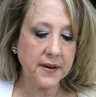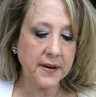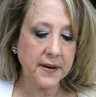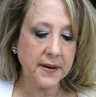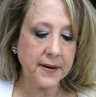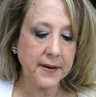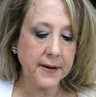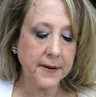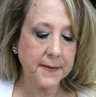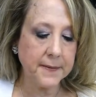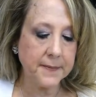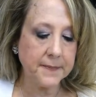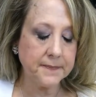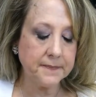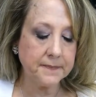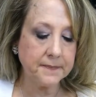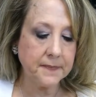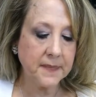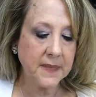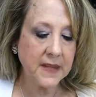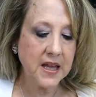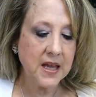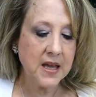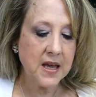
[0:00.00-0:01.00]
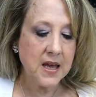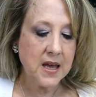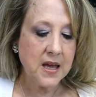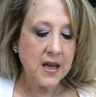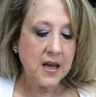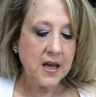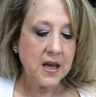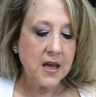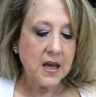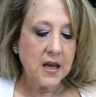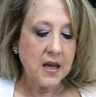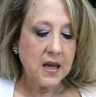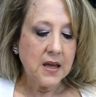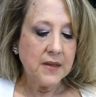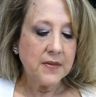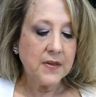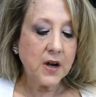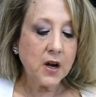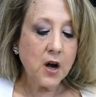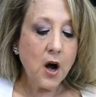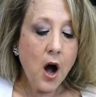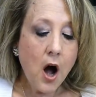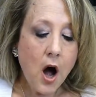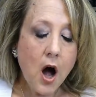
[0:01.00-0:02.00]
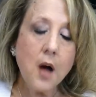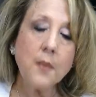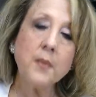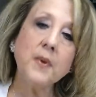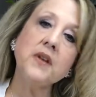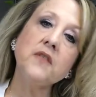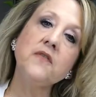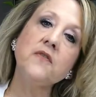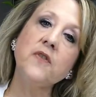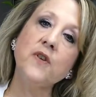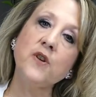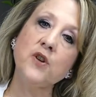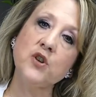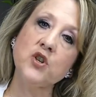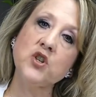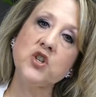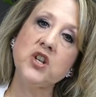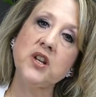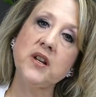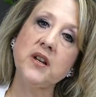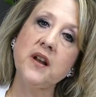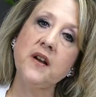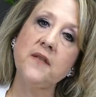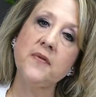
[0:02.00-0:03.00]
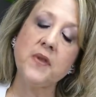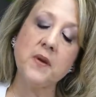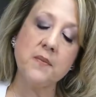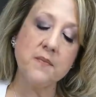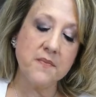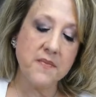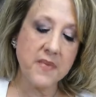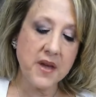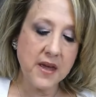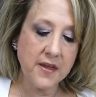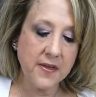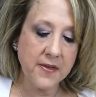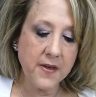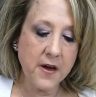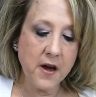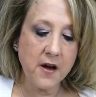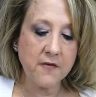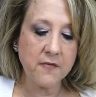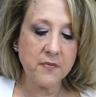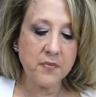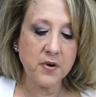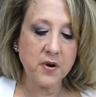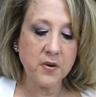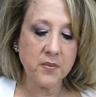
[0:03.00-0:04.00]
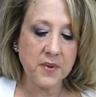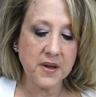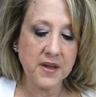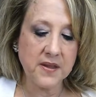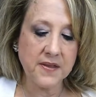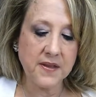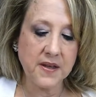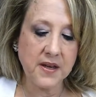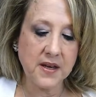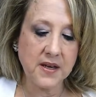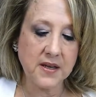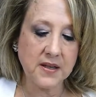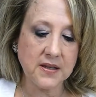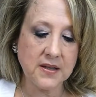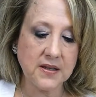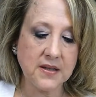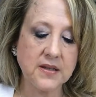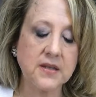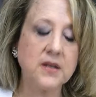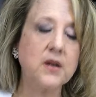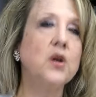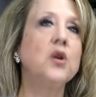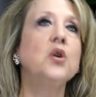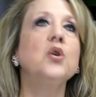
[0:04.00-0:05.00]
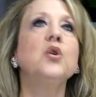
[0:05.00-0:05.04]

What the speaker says: The common version of the myth of Prometheus,